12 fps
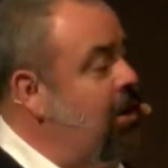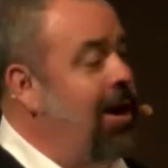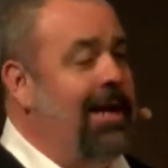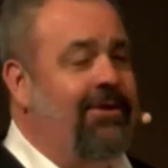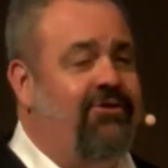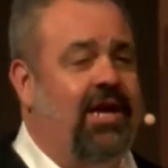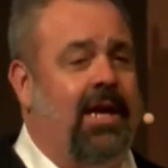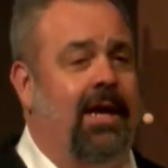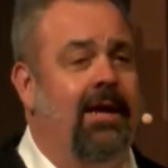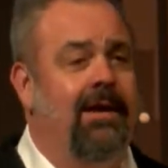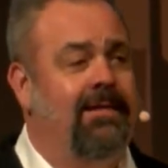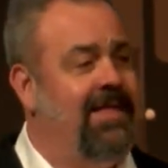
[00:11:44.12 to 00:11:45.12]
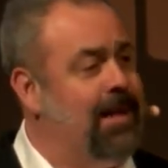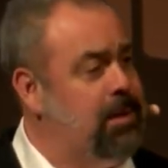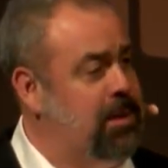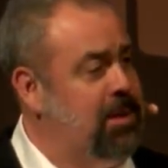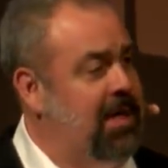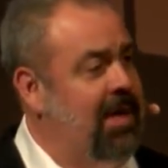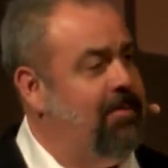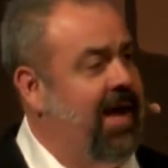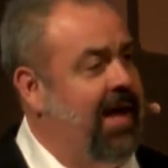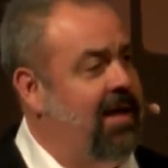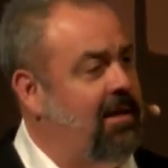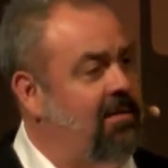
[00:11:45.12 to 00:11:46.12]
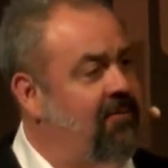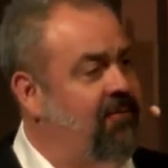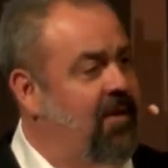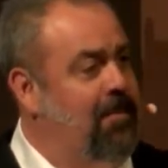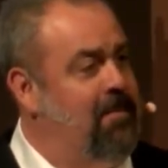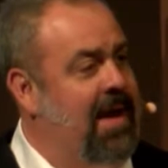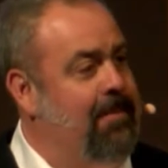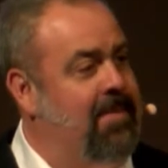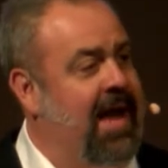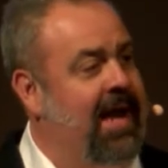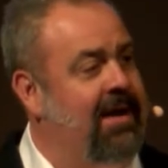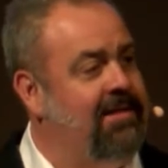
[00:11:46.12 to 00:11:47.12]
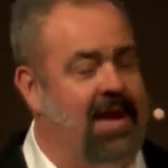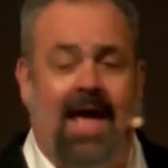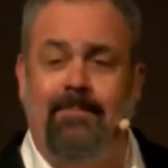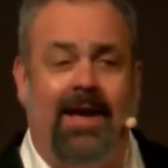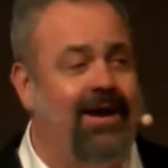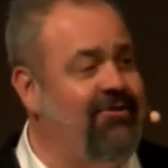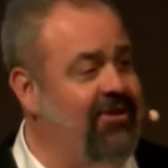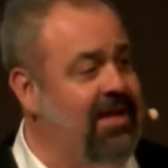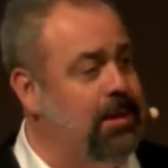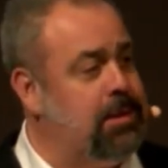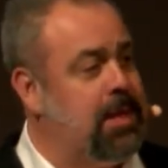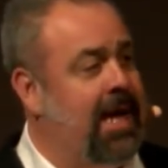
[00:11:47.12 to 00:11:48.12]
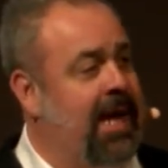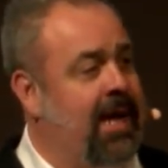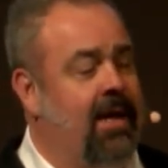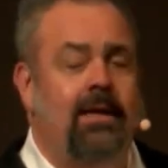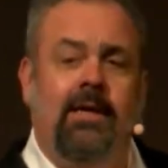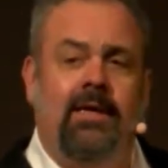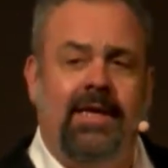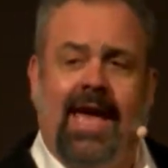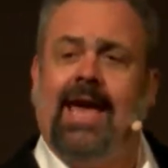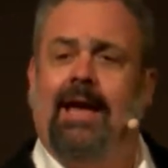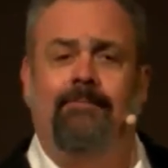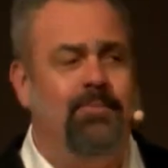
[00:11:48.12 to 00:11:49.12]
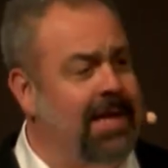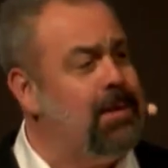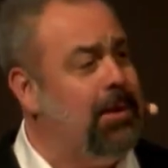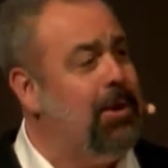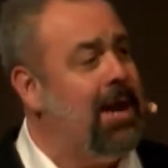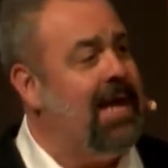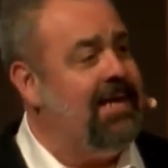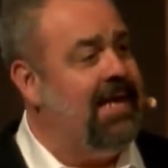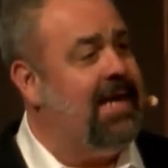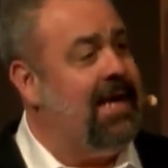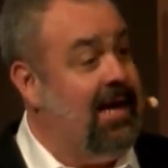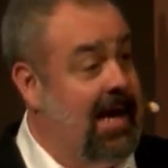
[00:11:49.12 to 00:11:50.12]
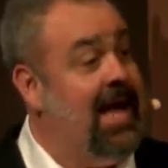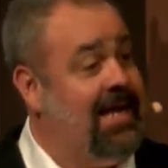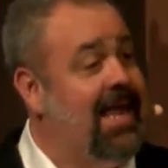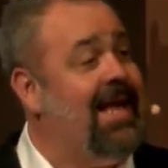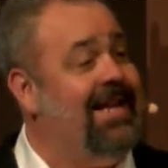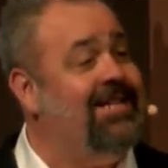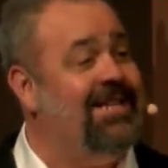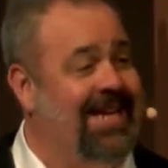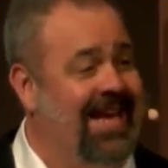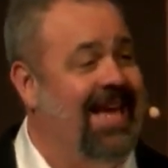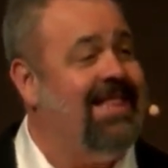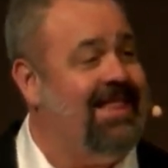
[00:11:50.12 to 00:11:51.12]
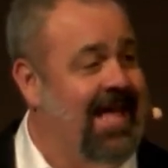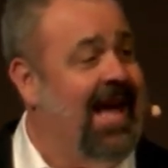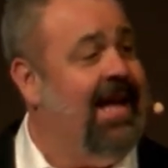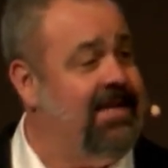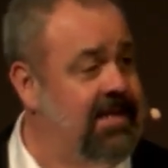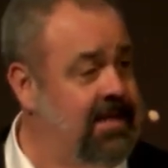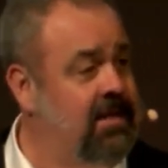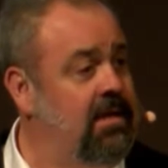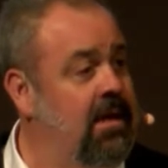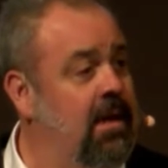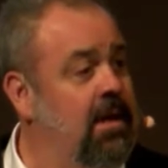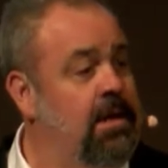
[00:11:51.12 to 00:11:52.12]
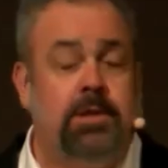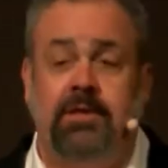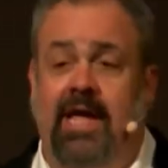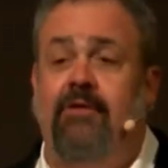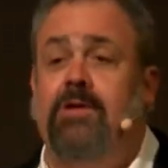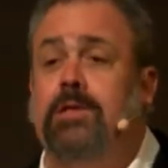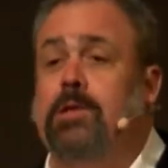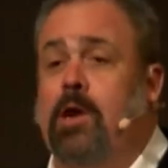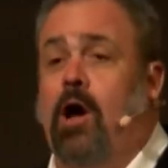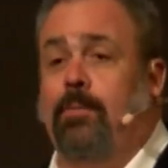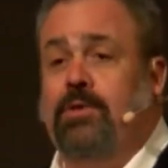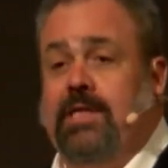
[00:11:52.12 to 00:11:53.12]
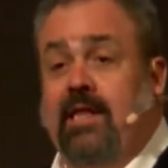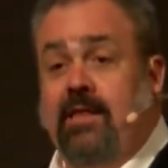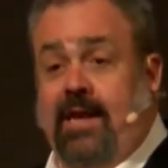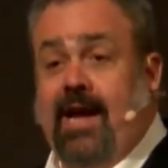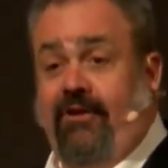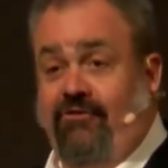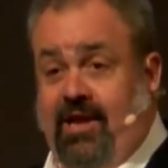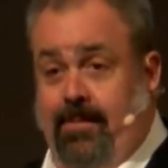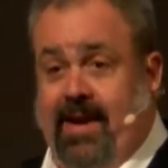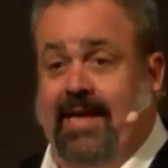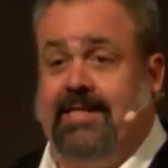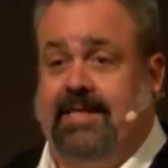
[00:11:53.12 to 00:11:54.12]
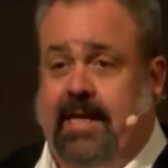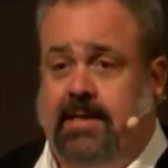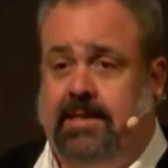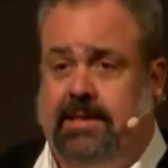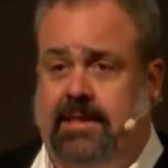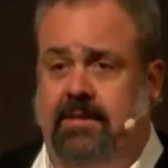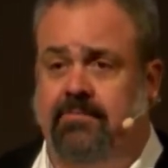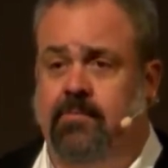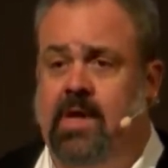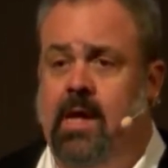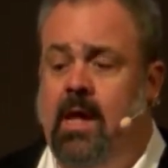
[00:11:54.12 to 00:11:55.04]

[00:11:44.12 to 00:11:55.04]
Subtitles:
Well, golly gee, that's an email from my bank that I'm actually saying, yeah, that's a good idea. I'd like to get that. So there is an opt-in that actually makes sense.